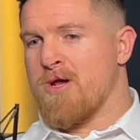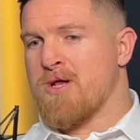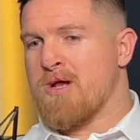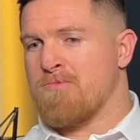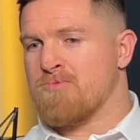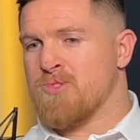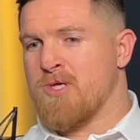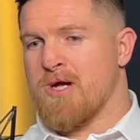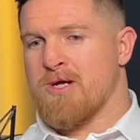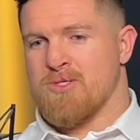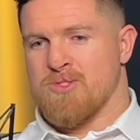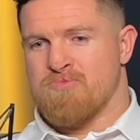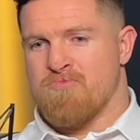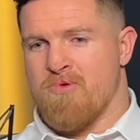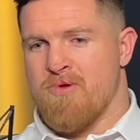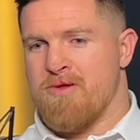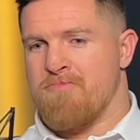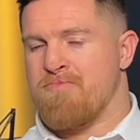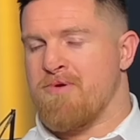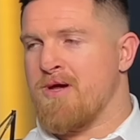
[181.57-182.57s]
Cup check. It's
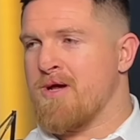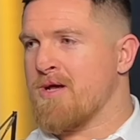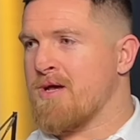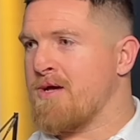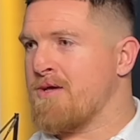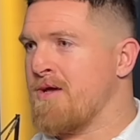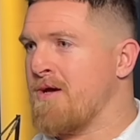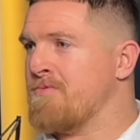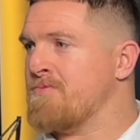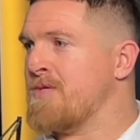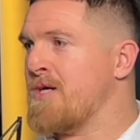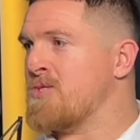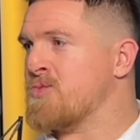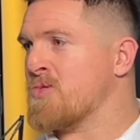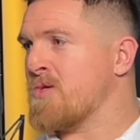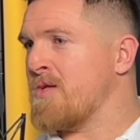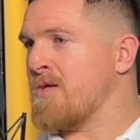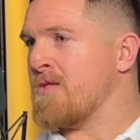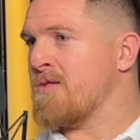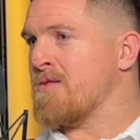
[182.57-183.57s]
pretty big. I
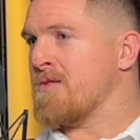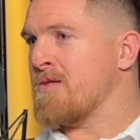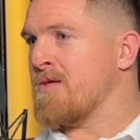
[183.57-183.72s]
invested in it.